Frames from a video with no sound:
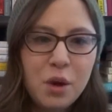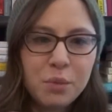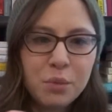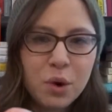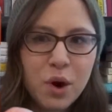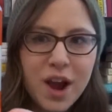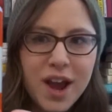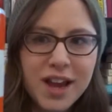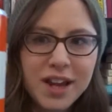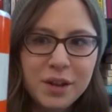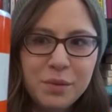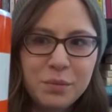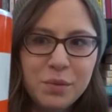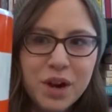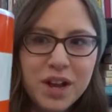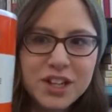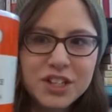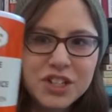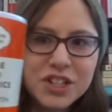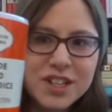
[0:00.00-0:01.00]
Pride and
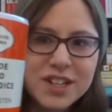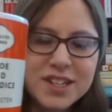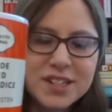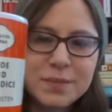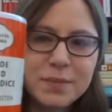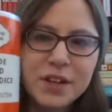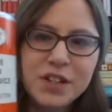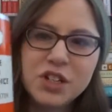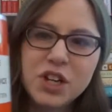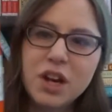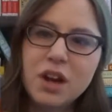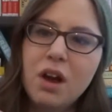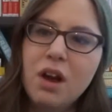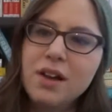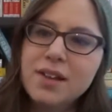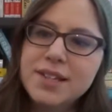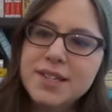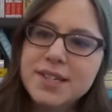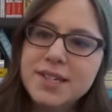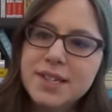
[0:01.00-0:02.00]
Prejudice by Jane
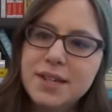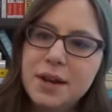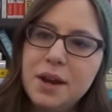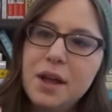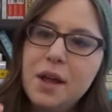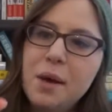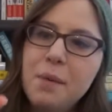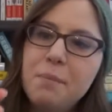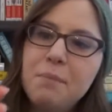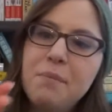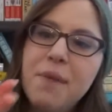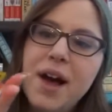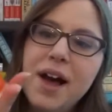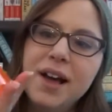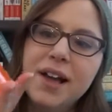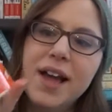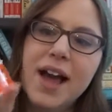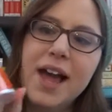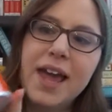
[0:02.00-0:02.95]
Austen mug.